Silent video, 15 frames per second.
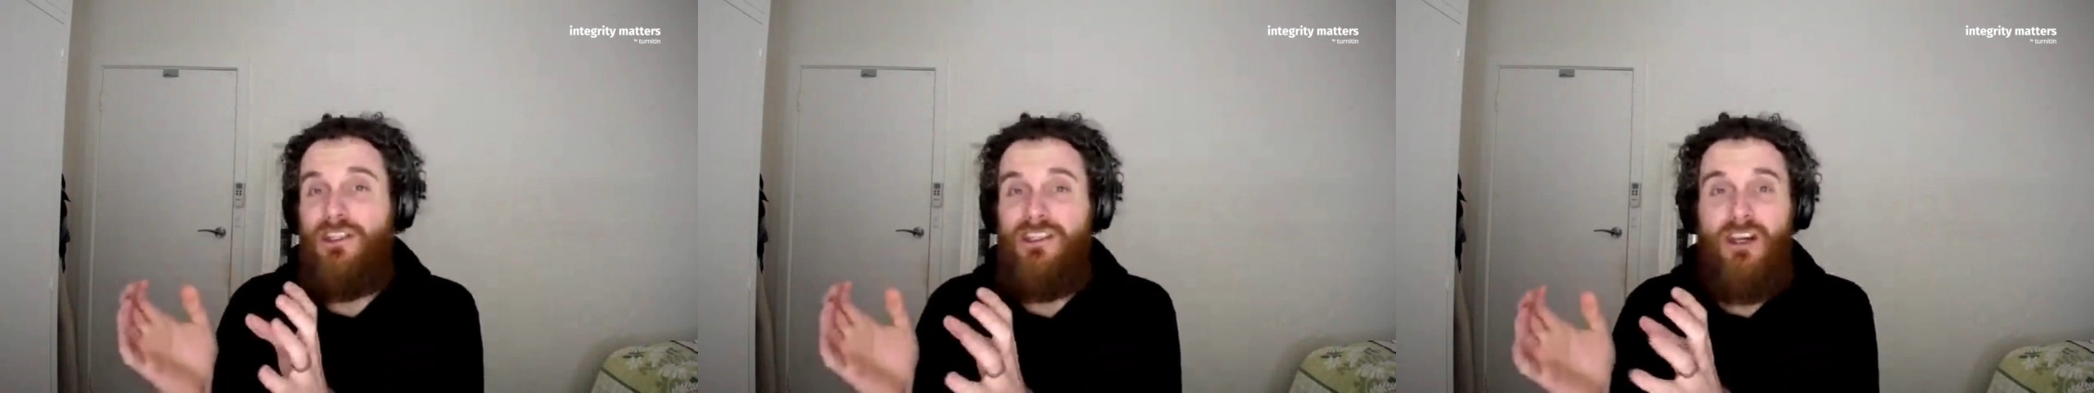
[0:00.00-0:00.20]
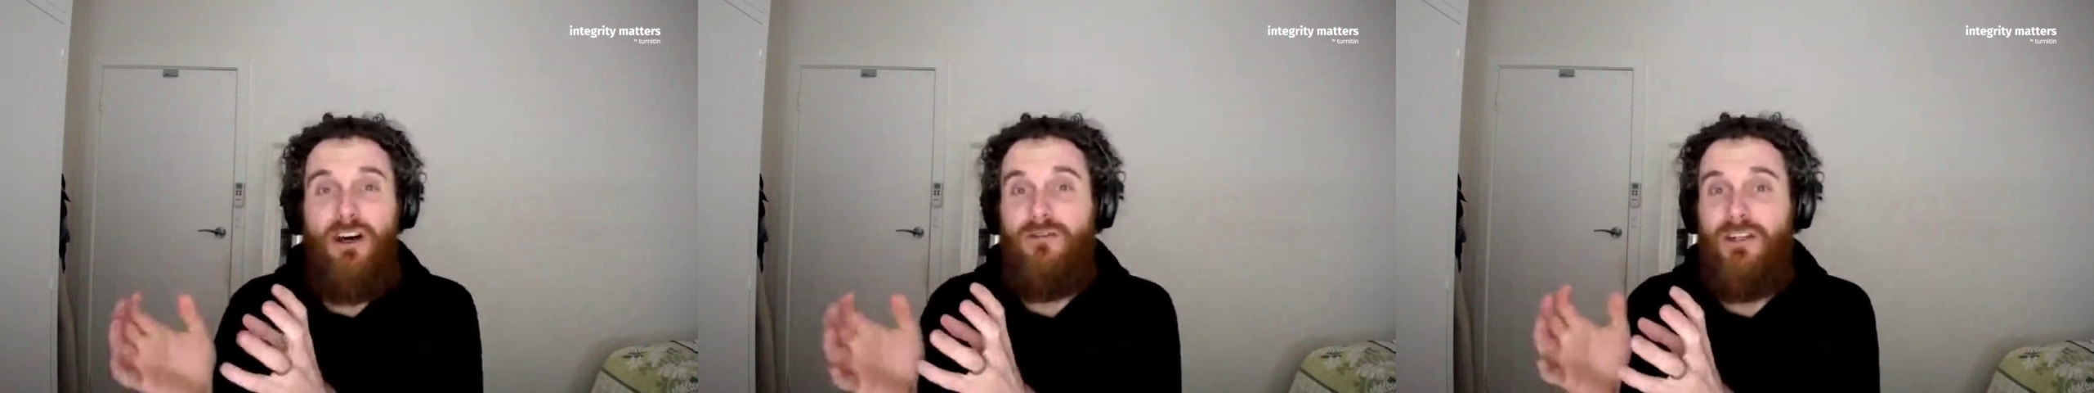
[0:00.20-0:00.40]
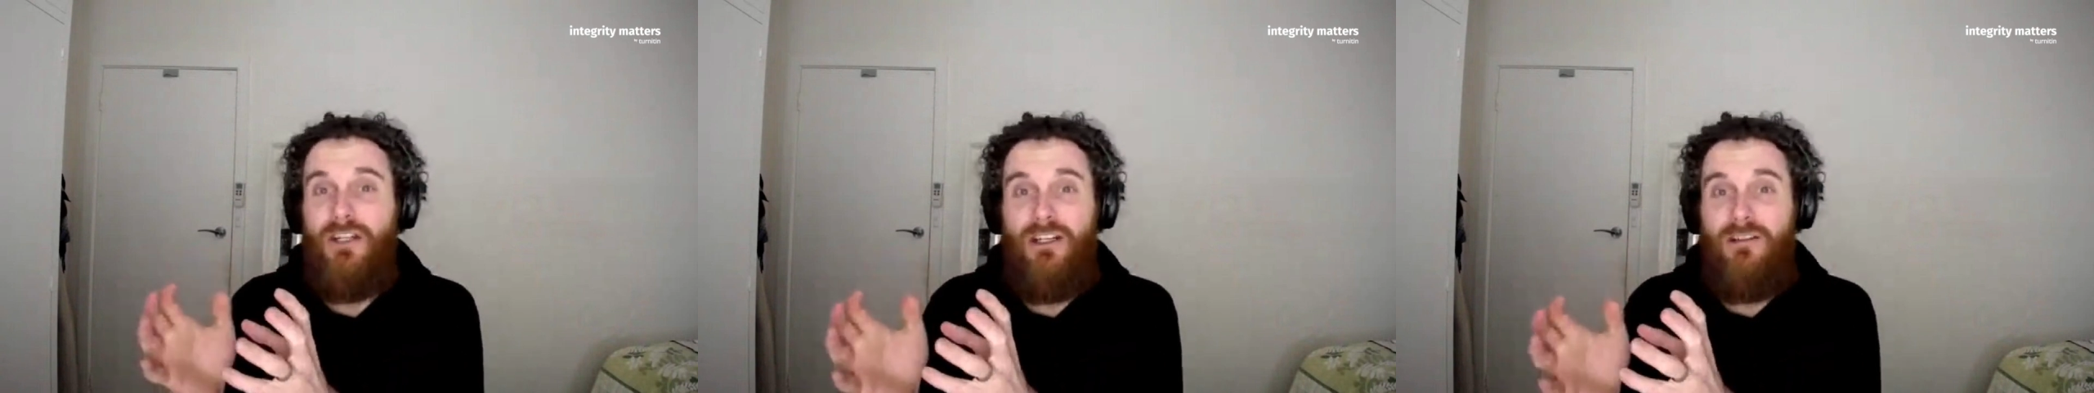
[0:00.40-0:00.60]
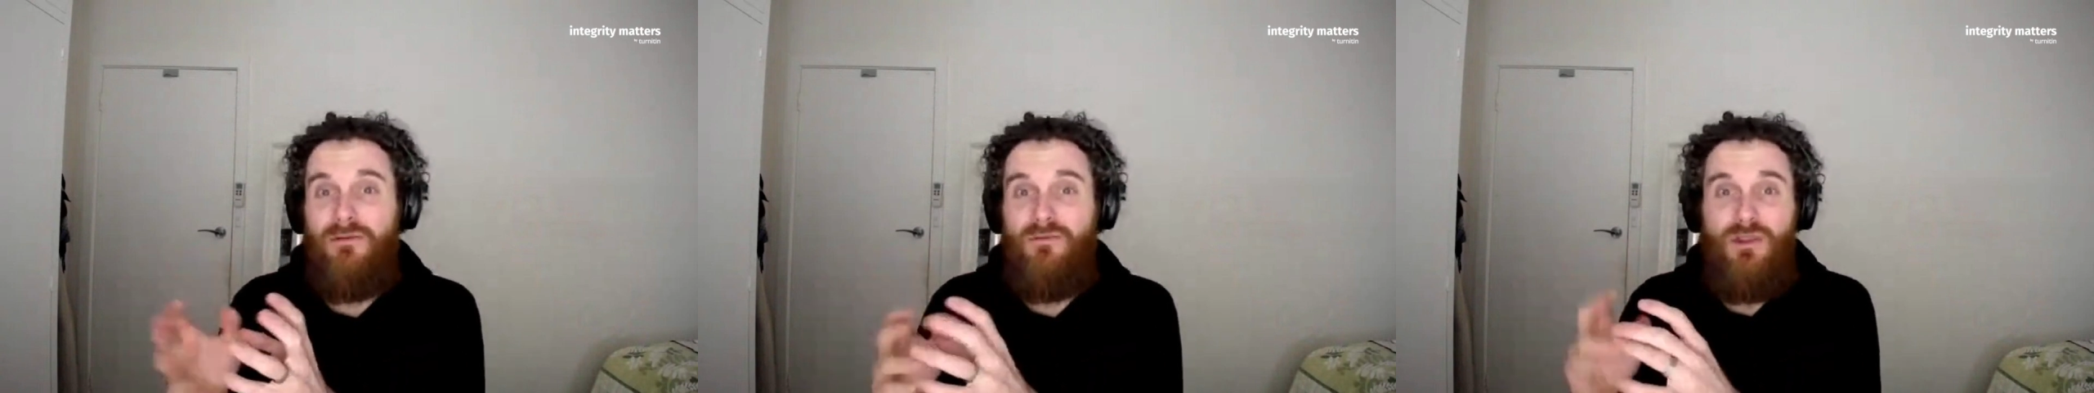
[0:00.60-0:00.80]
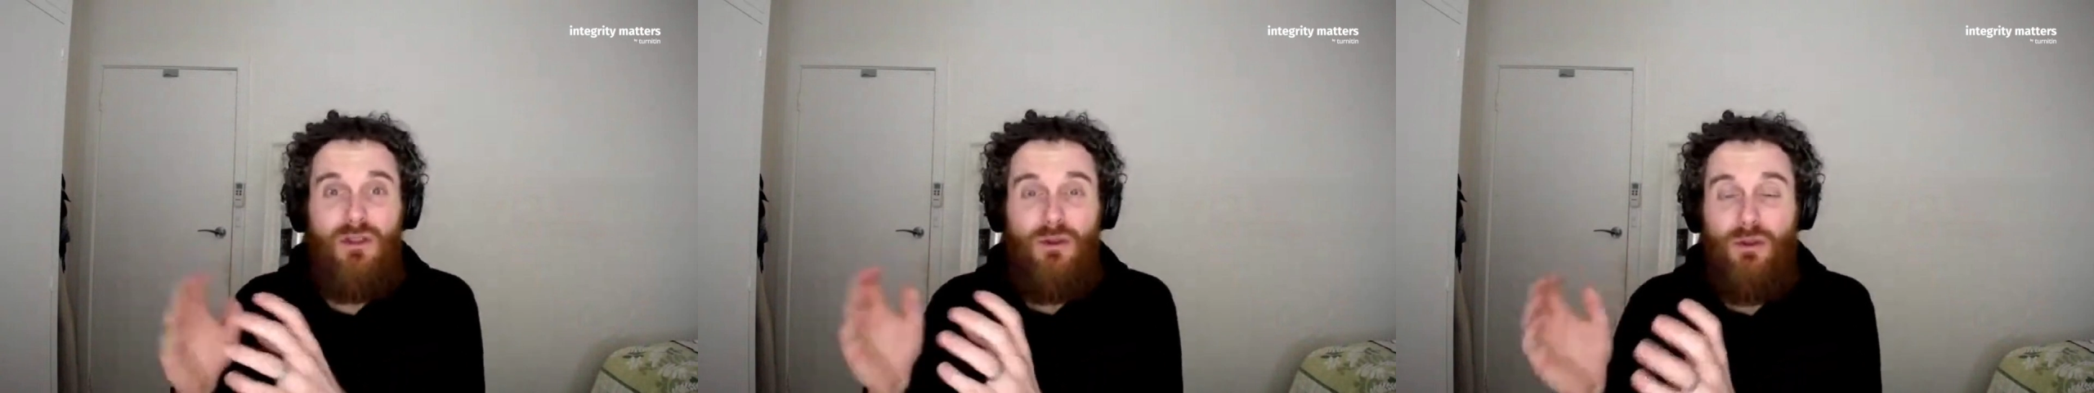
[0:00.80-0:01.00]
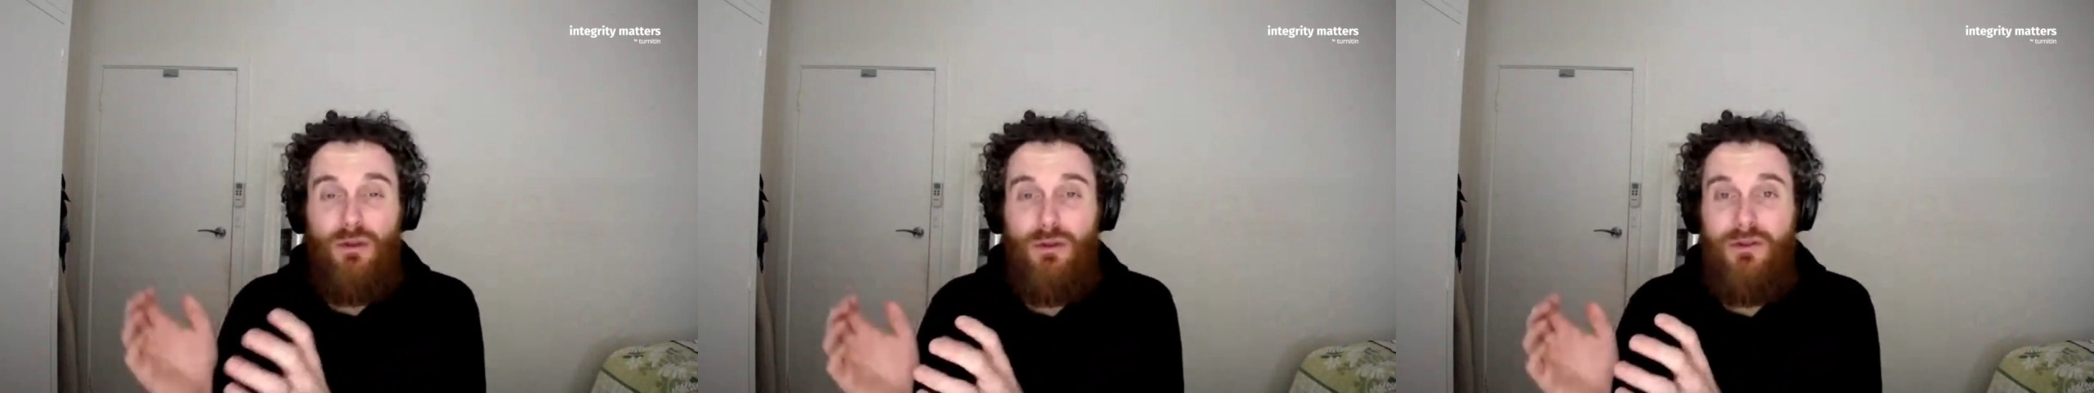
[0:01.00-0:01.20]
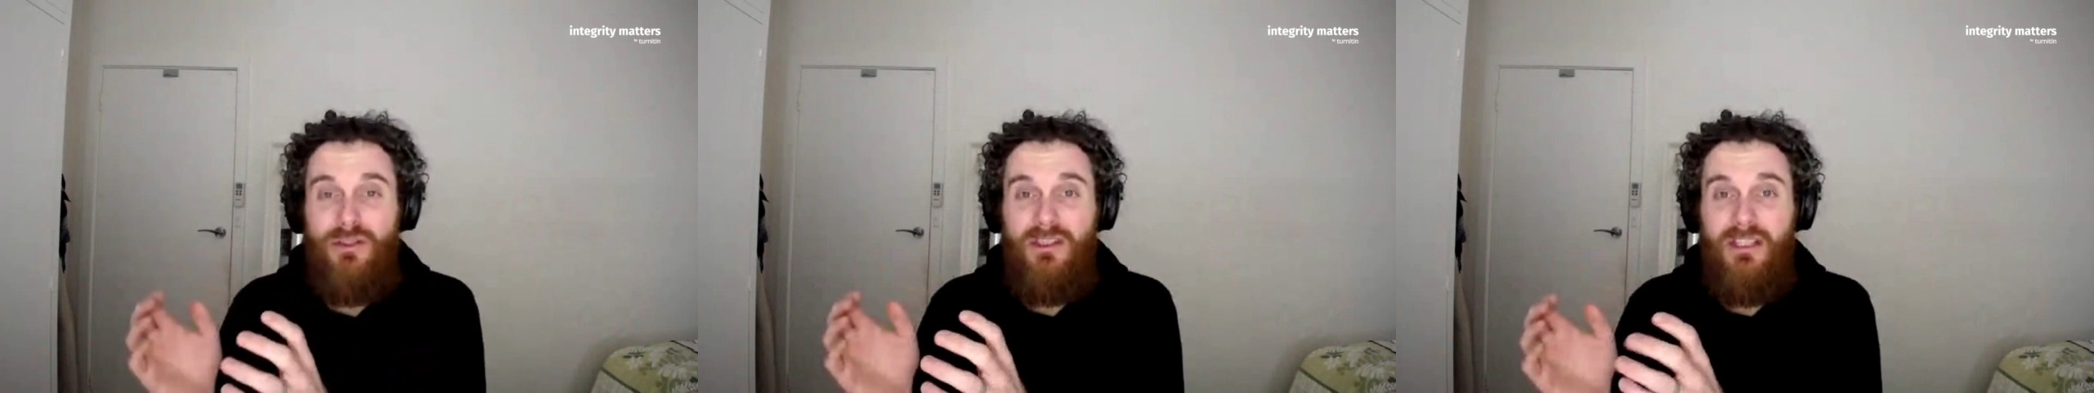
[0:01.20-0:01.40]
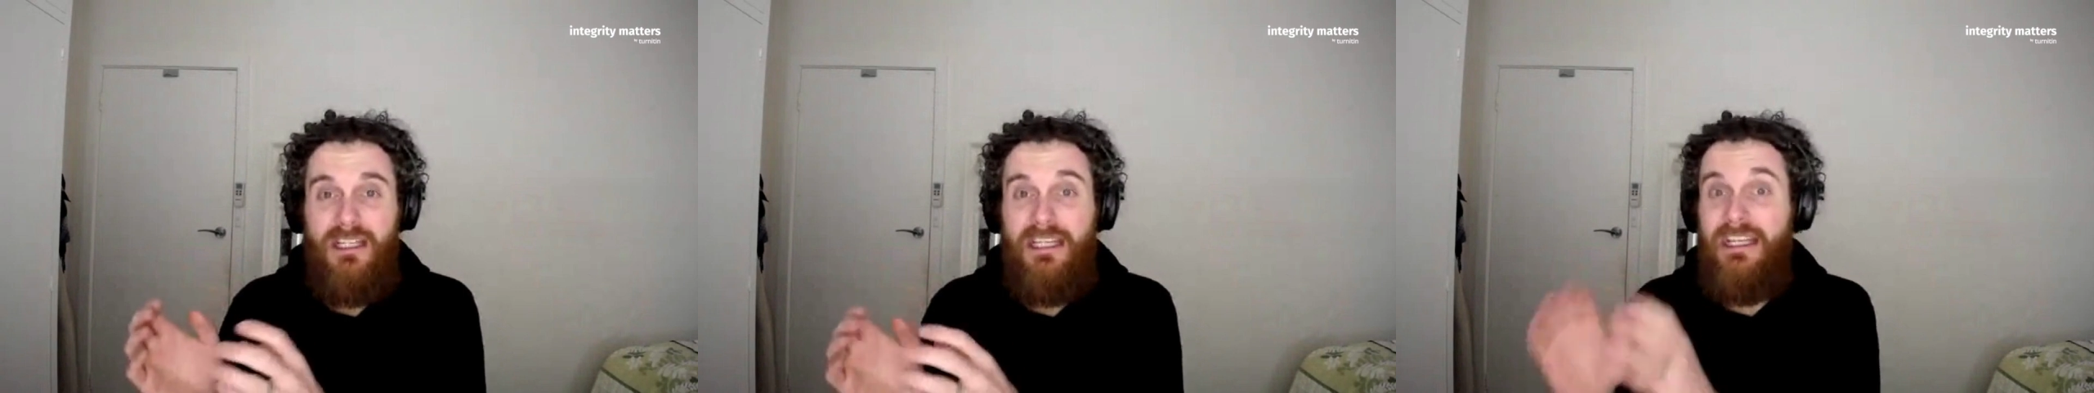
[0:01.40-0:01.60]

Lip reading: solver tools